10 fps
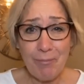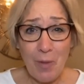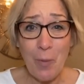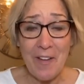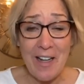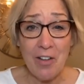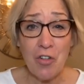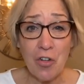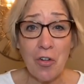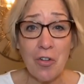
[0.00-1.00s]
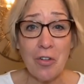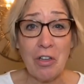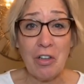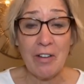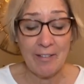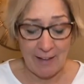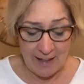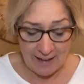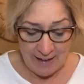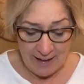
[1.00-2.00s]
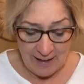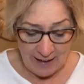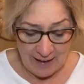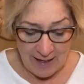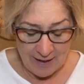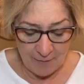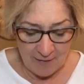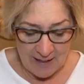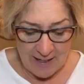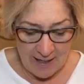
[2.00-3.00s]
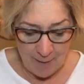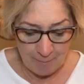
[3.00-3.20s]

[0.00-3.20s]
what the internal looks like, and kind of the